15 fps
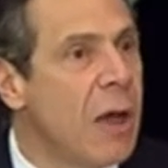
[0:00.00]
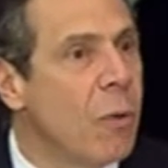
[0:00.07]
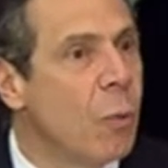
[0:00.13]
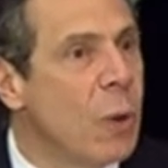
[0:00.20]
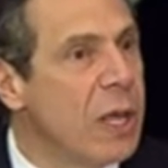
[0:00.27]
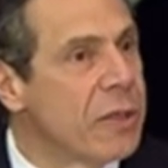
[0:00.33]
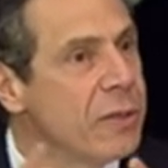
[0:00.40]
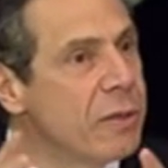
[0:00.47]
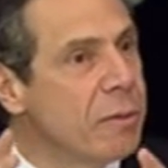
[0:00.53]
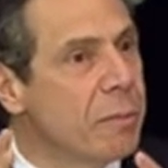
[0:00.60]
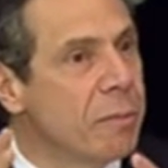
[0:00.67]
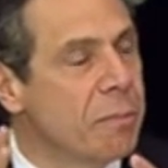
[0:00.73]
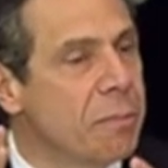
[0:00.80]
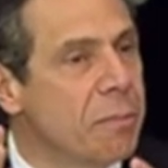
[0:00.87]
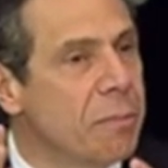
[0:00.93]
with
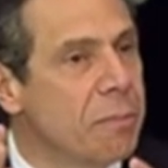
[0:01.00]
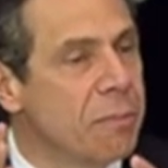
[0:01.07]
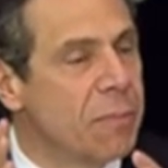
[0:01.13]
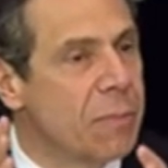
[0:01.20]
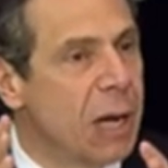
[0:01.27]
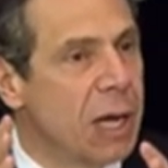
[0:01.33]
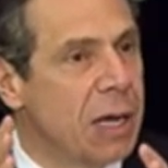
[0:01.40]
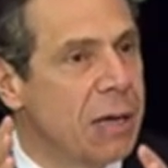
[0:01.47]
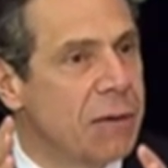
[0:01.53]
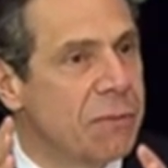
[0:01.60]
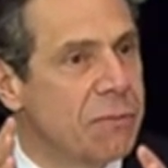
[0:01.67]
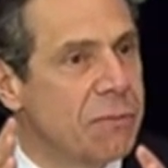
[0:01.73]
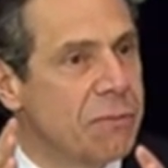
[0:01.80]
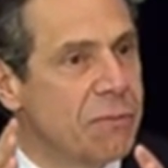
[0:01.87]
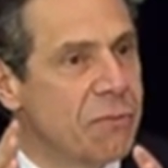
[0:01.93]
a
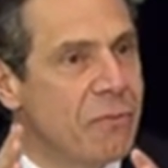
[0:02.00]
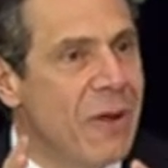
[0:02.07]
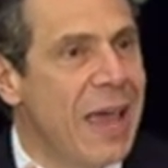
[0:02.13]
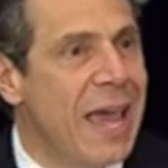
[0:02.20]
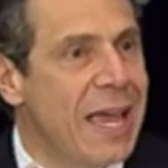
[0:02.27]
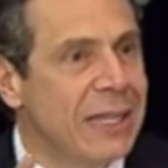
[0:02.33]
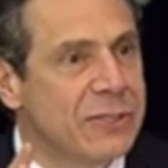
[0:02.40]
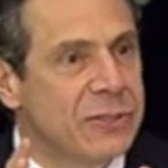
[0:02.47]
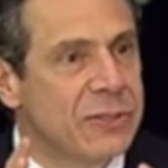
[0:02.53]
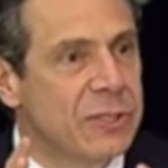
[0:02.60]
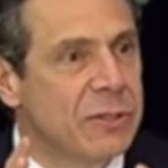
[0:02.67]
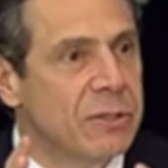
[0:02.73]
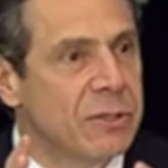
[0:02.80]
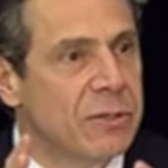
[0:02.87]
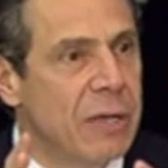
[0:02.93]
vast
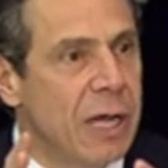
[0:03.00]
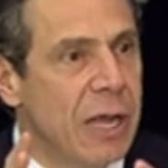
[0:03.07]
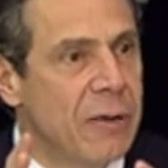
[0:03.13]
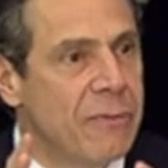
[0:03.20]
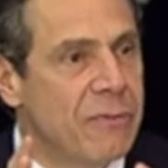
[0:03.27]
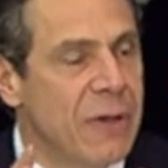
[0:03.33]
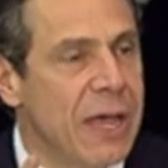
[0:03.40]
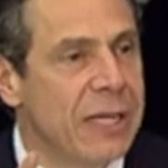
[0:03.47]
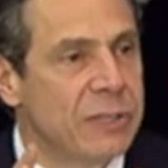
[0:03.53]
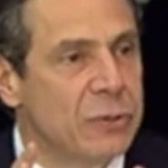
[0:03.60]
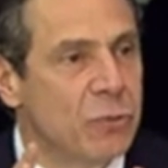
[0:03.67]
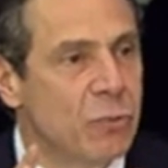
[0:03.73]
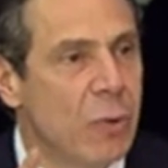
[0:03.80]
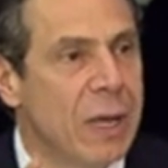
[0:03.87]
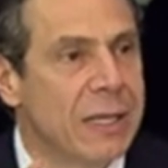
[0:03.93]

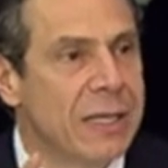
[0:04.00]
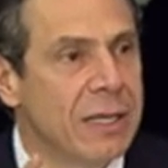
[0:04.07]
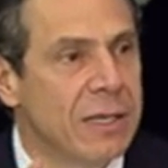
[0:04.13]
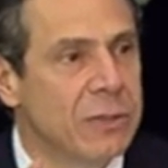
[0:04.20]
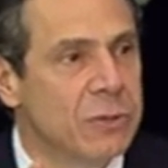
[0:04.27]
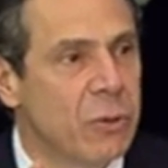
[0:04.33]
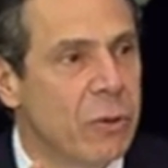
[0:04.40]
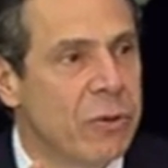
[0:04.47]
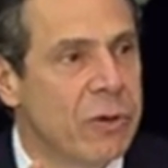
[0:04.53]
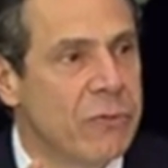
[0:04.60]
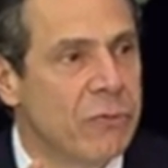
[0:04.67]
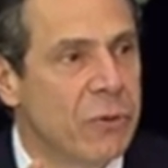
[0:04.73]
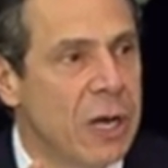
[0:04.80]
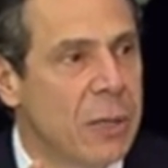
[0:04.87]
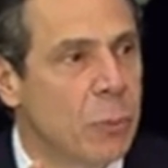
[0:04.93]
regulatory
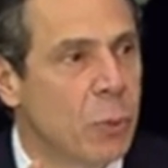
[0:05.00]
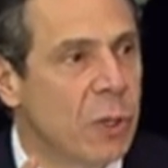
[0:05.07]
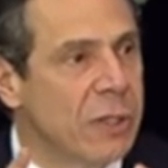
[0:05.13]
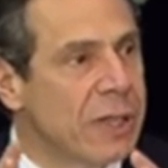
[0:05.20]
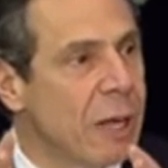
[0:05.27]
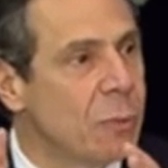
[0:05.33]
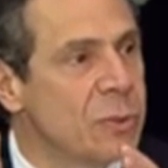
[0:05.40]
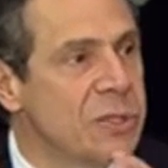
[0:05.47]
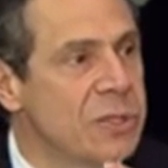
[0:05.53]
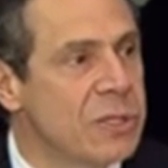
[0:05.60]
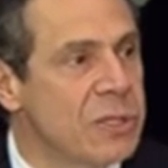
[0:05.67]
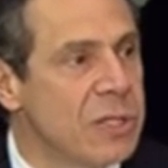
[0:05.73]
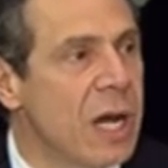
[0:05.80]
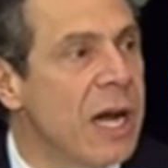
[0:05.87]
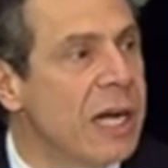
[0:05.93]
framework that was
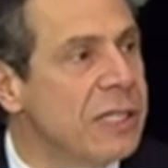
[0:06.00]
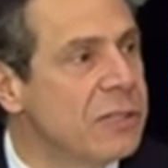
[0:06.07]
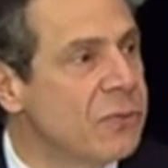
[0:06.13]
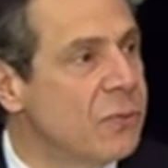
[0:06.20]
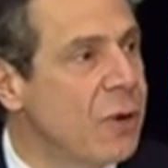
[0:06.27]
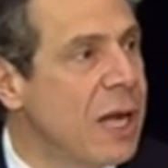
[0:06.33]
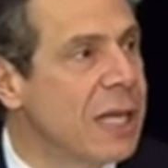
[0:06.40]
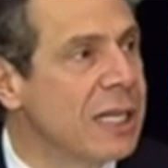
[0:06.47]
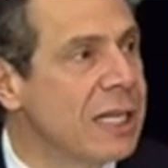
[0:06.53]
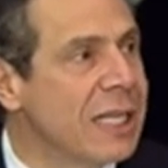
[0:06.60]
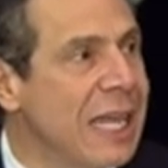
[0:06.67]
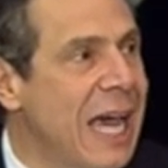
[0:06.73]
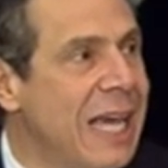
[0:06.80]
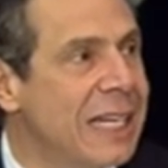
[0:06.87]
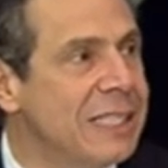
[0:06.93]
designed,
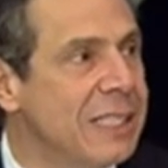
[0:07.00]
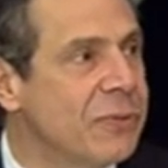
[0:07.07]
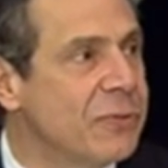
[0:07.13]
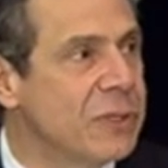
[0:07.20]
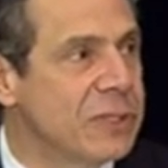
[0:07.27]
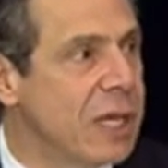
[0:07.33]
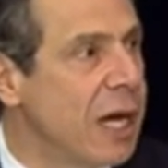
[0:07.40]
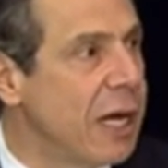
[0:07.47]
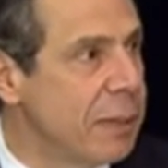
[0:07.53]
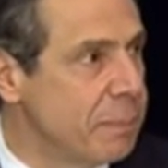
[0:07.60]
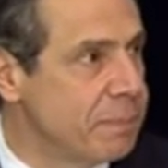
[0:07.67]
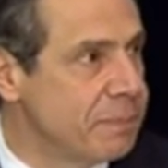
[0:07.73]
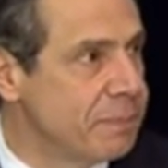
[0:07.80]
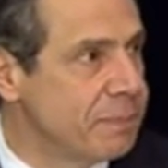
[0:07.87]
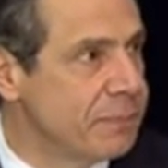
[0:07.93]
frankly, at a different time
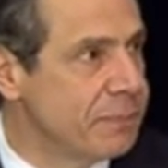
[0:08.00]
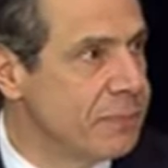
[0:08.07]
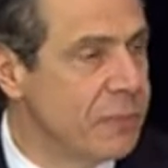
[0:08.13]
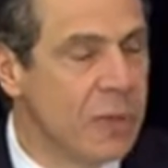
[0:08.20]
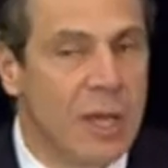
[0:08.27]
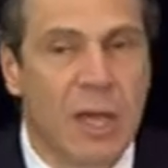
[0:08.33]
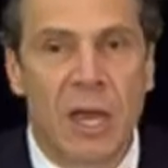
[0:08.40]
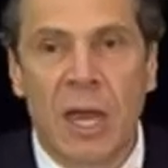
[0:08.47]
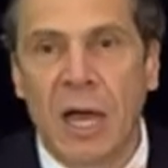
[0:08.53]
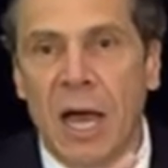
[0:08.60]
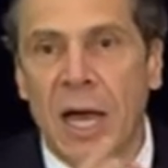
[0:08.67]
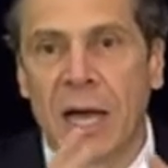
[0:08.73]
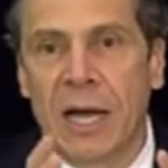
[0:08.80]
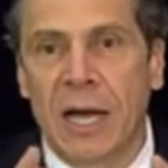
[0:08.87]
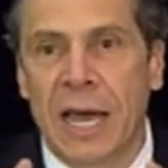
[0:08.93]

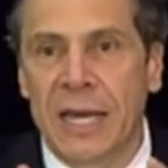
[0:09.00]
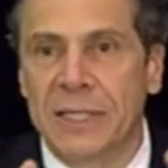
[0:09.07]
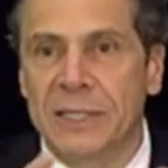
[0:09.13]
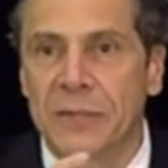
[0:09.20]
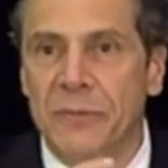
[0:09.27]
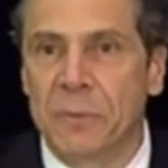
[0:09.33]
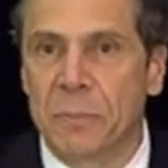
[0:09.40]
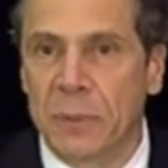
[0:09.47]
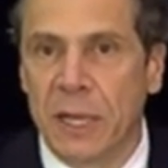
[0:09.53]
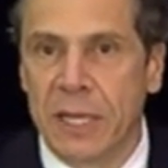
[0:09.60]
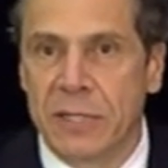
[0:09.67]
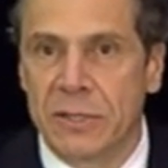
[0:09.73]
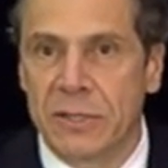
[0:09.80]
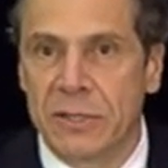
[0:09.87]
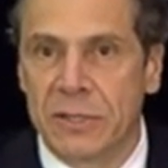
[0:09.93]
and a different
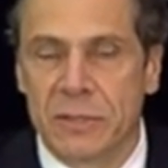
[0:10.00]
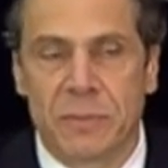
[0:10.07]
place.